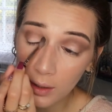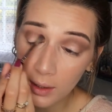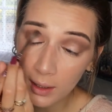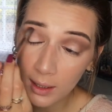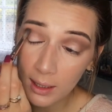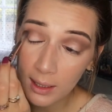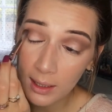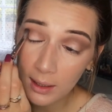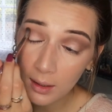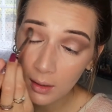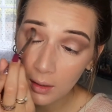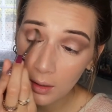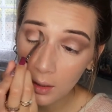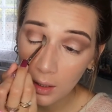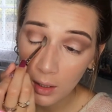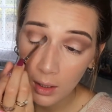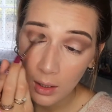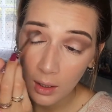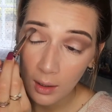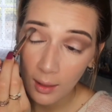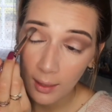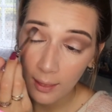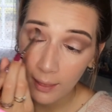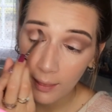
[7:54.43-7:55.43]
Okay,
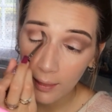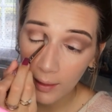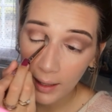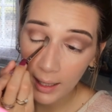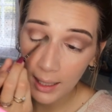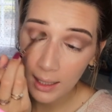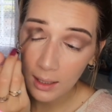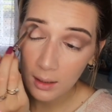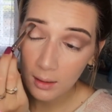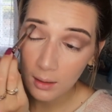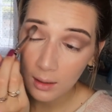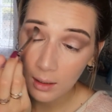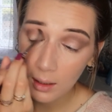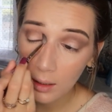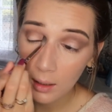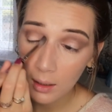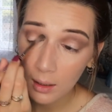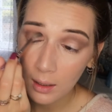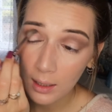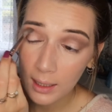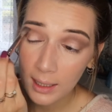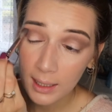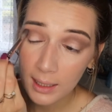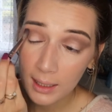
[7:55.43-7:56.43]
that
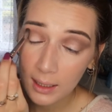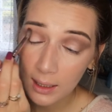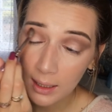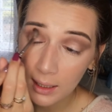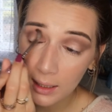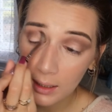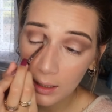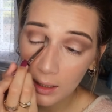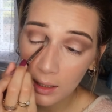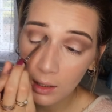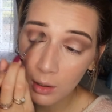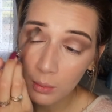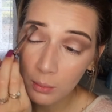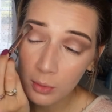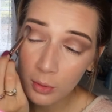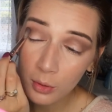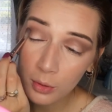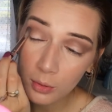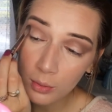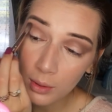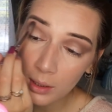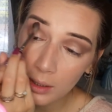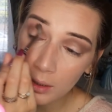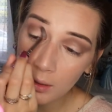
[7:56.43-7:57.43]
I can get on
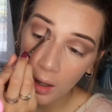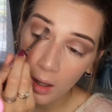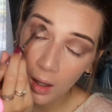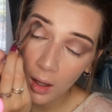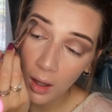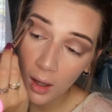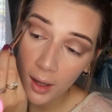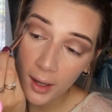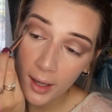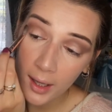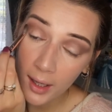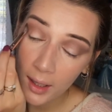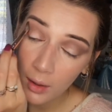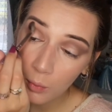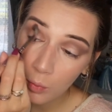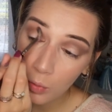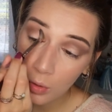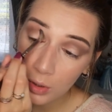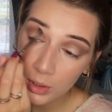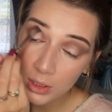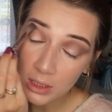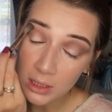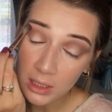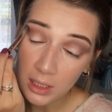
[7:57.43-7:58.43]
board with.
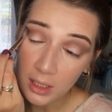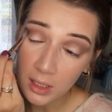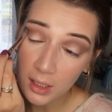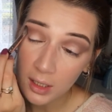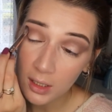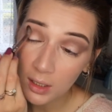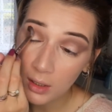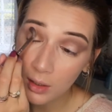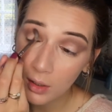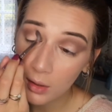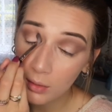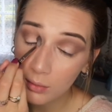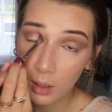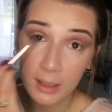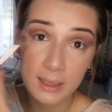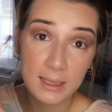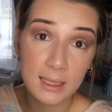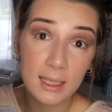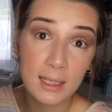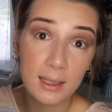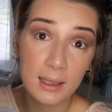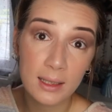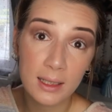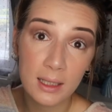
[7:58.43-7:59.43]

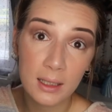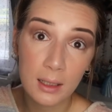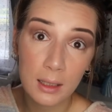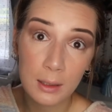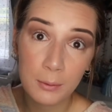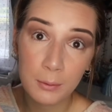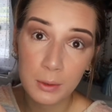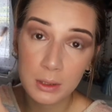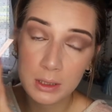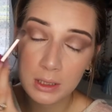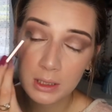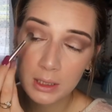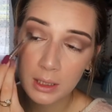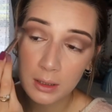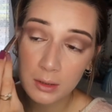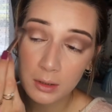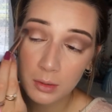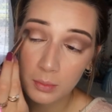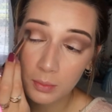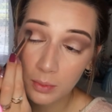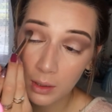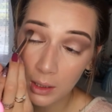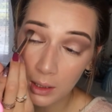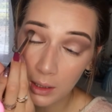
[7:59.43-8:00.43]
Ideally, I wanted her
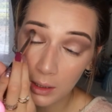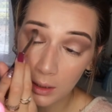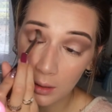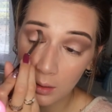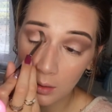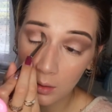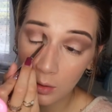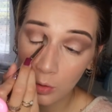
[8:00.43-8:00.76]
to be